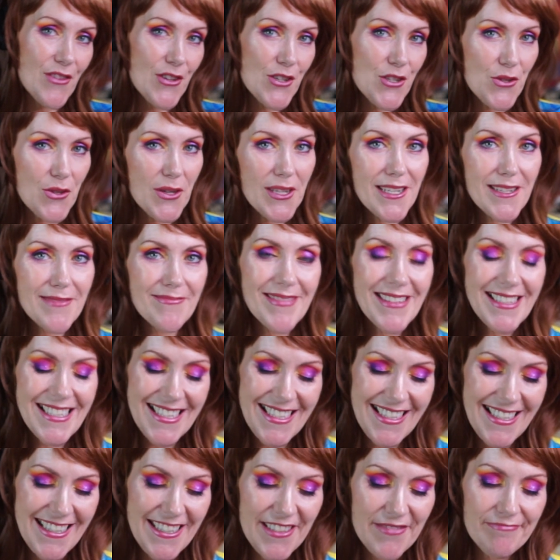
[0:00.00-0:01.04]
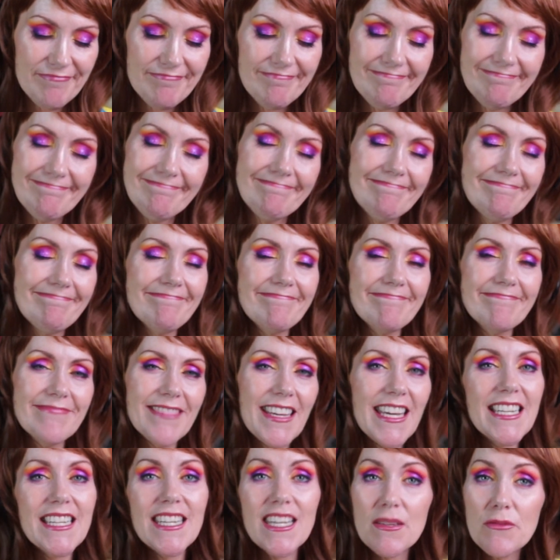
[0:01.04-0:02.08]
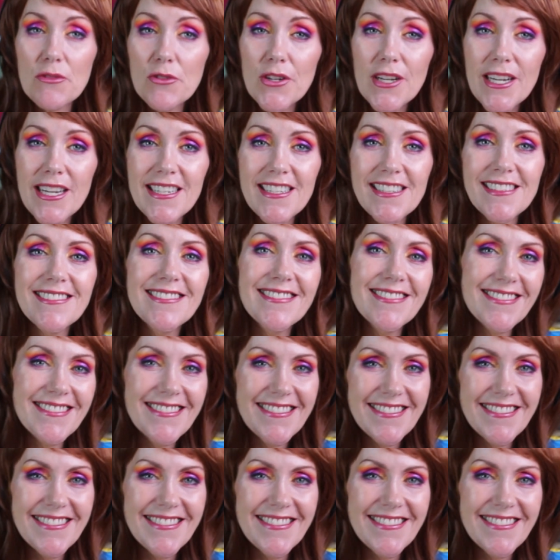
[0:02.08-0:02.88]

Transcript: for joining me today. And keep creating.